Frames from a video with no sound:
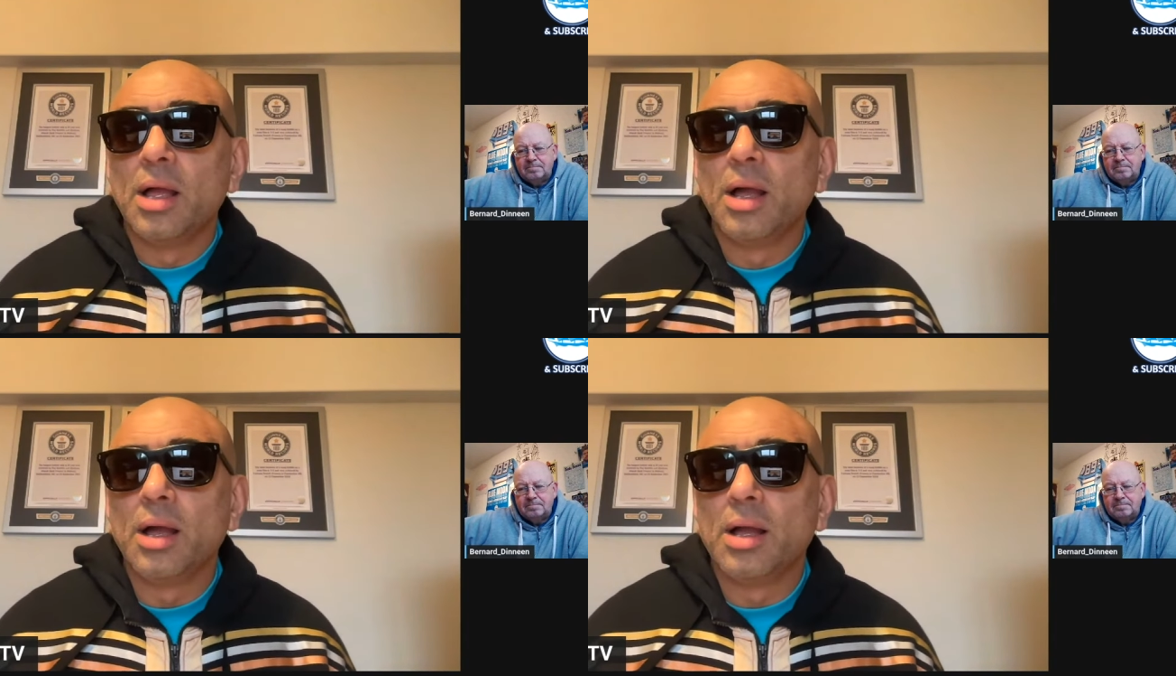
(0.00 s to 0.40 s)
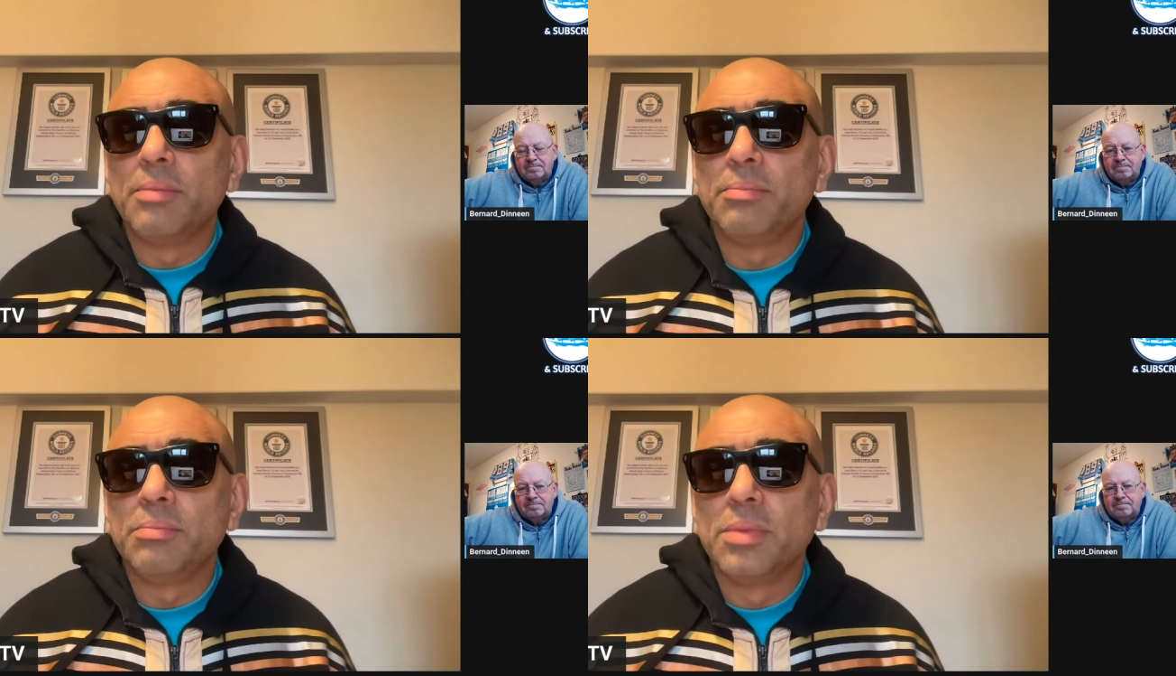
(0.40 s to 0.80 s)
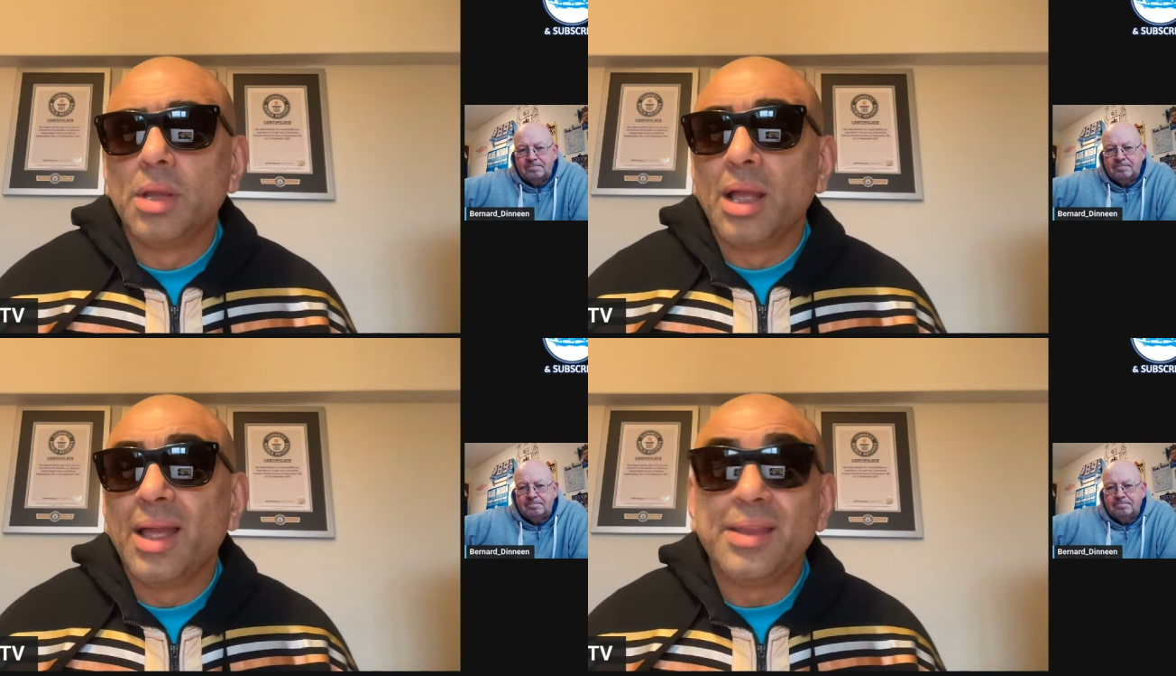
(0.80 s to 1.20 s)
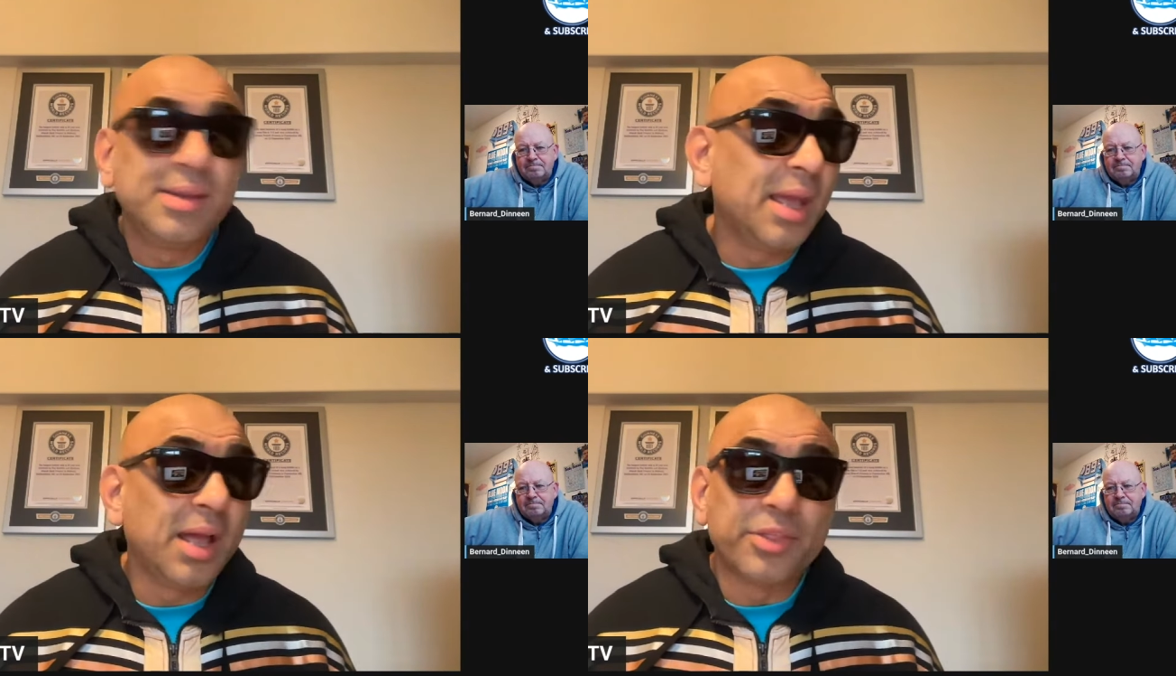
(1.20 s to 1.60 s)
Speaker 1: Um,
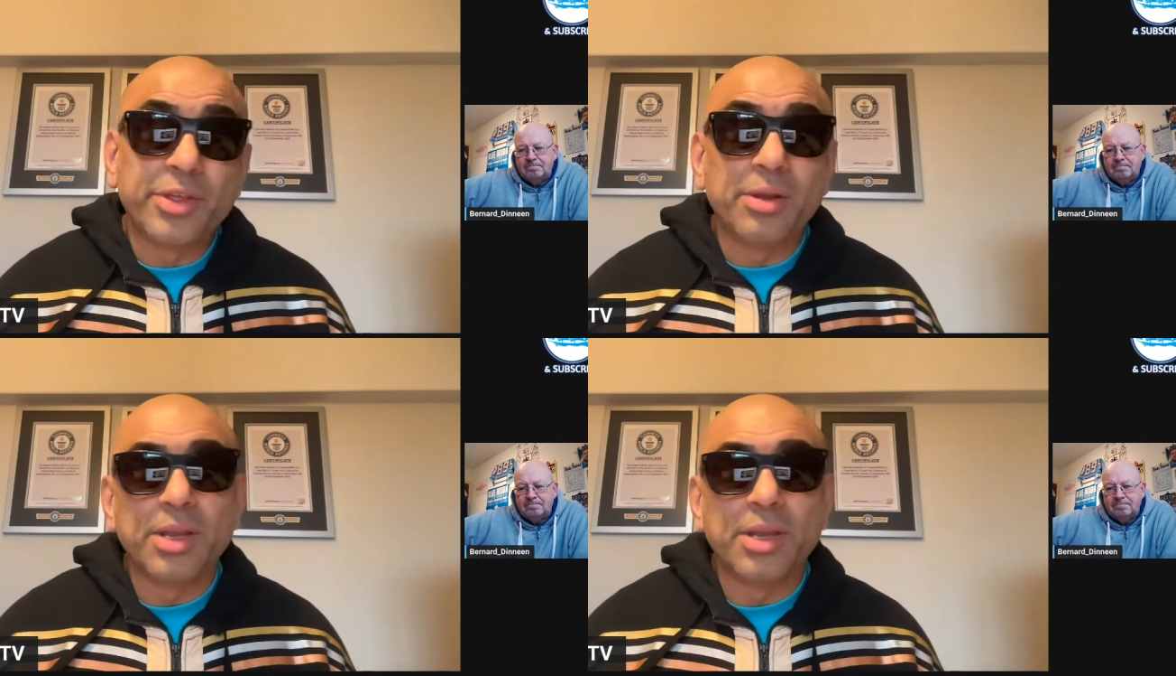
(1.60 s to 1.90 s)
yeah, I think it